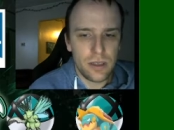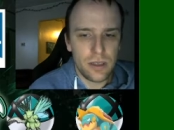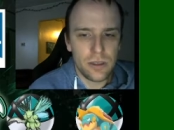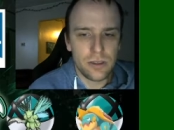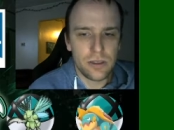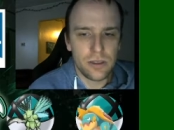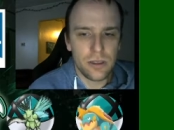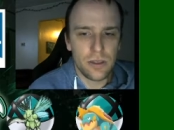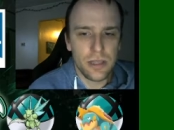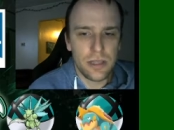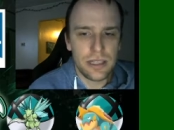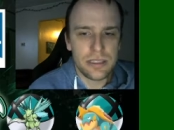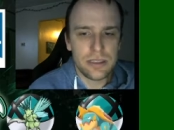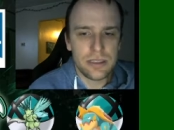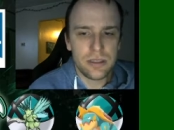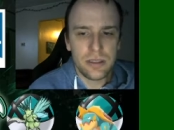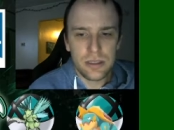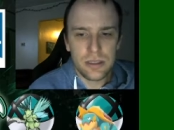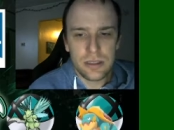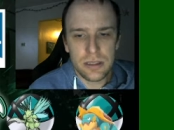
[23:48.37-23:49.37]
So that's
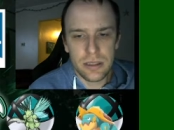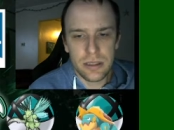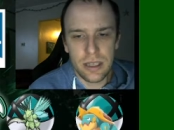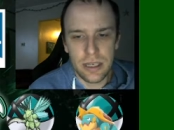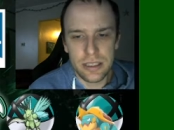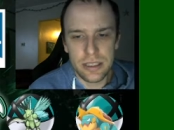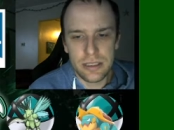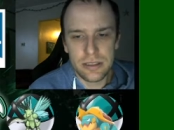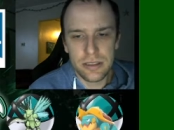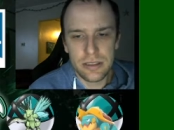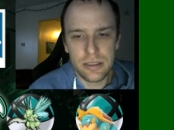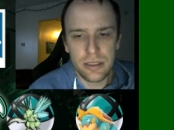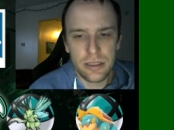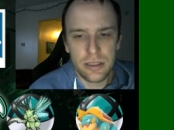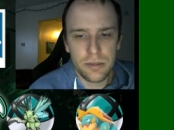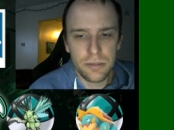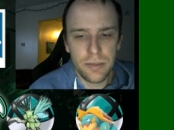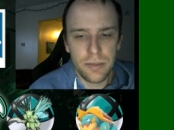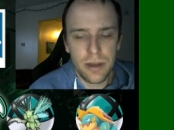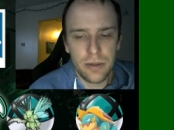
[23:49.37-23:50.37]
nice. They
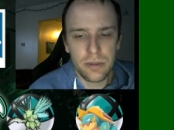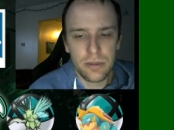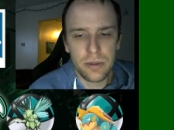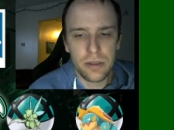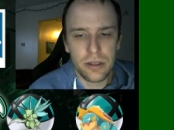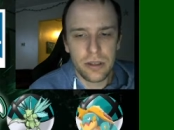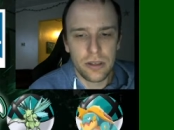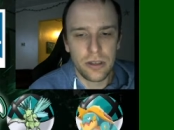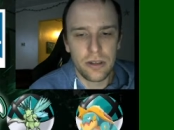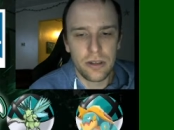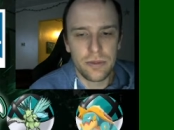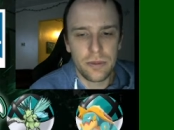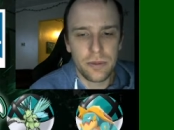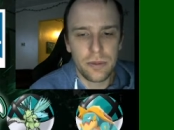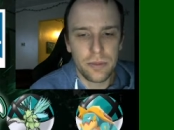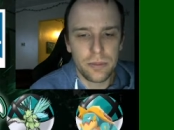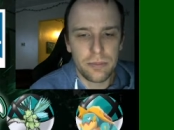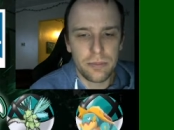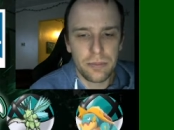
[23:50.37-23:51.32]
probably could